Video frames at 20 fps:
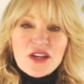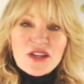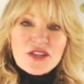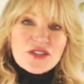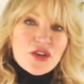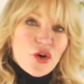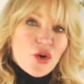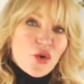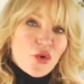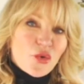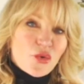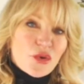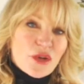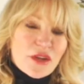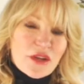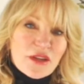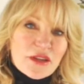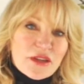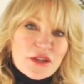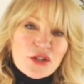So
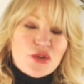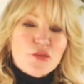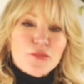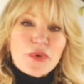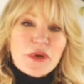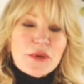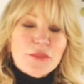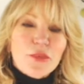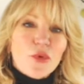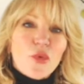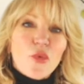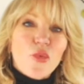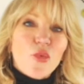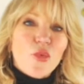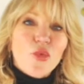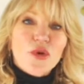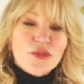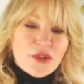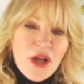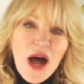people
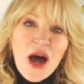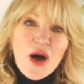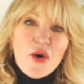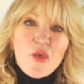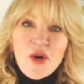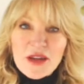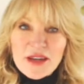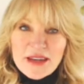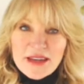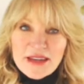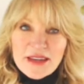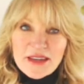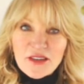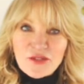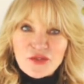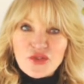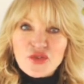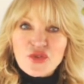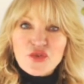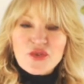will not want to
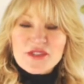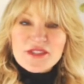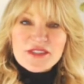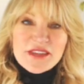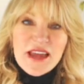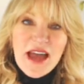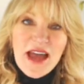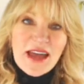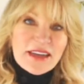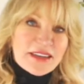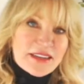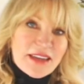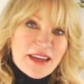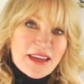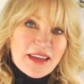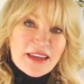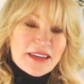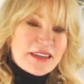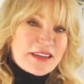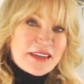give to a
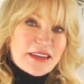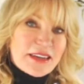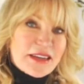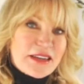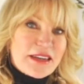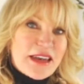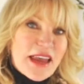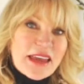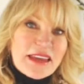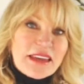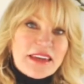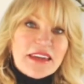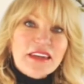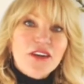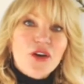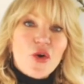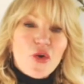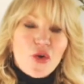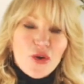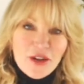stagnating
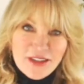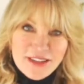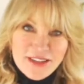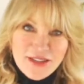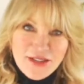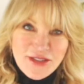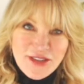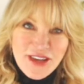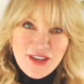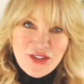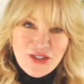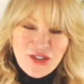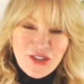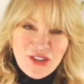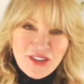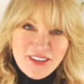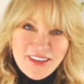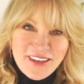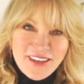organization.